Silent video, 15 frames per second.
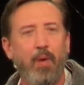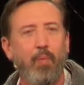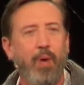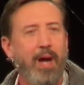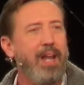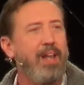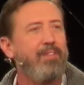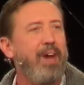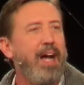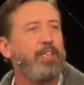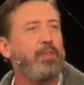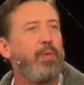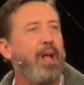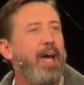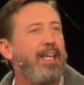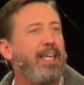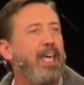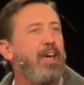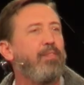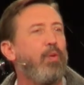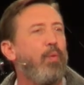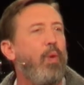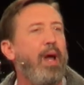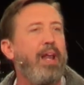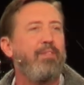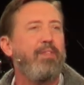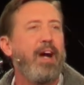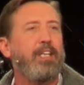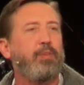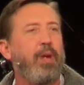what advice would I give, or what
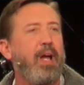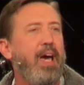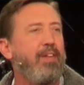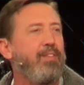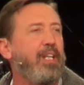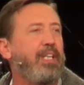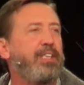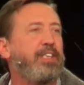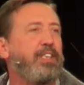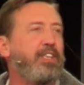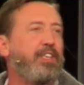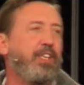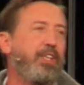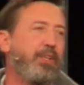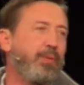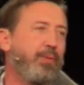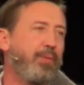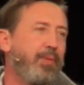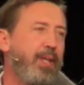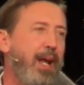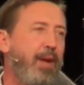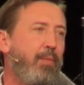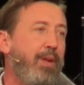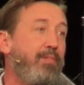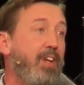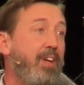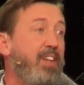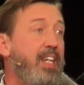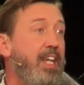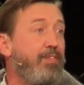advice would I have listened to that I would have
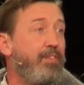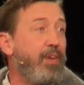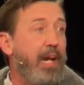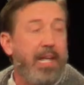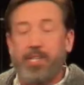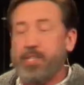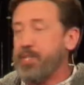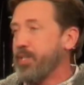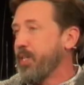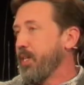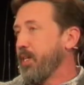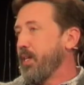done different?